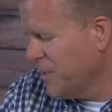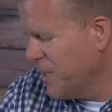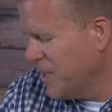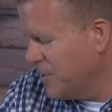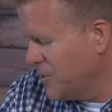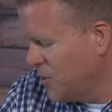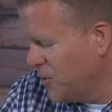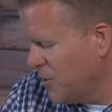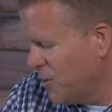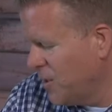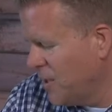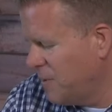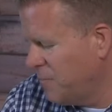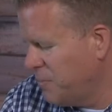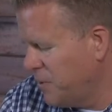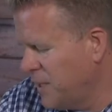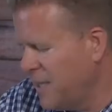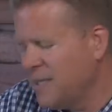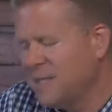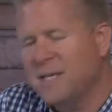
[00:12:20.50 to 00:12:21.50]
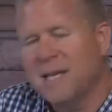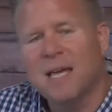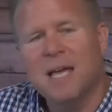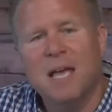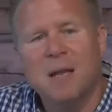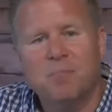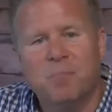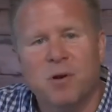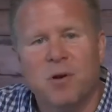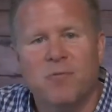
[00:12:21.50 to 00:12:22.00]
his good, pleasing,
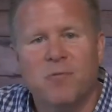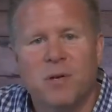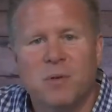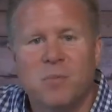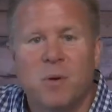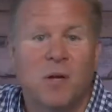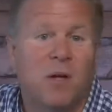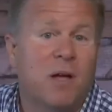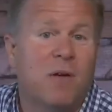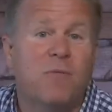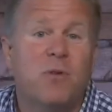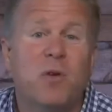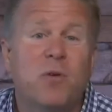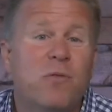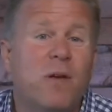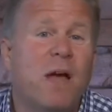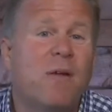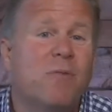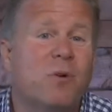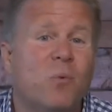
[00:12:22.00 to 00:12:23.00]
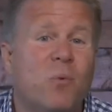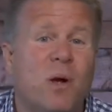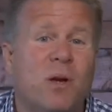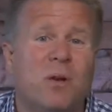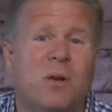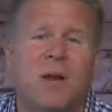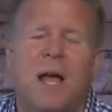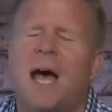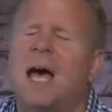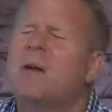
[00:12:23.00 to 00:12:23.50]
and perfect will. If you've ever
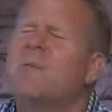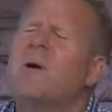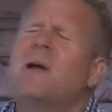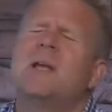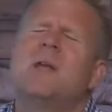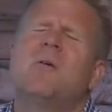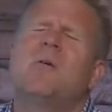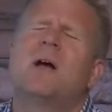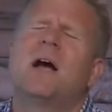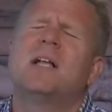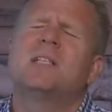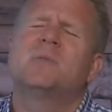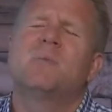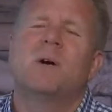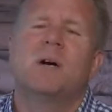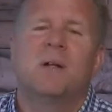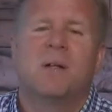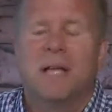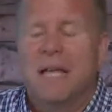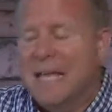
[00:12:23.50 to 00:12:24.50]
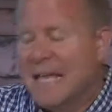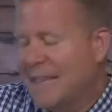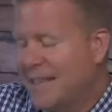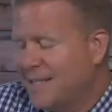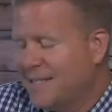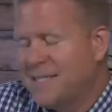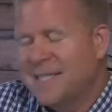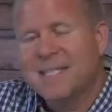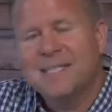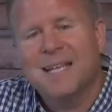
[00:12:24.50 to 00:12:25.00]
wondered, how do I know God's will?
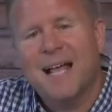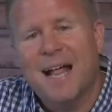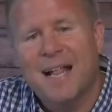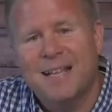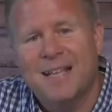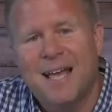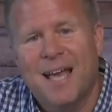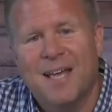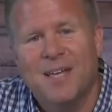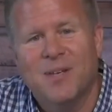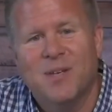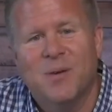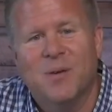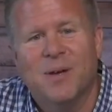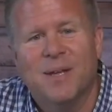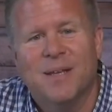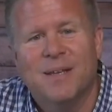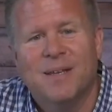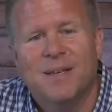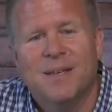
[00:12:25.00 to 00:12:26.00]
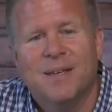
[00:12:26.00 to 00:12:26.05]
This is exactly how you do it.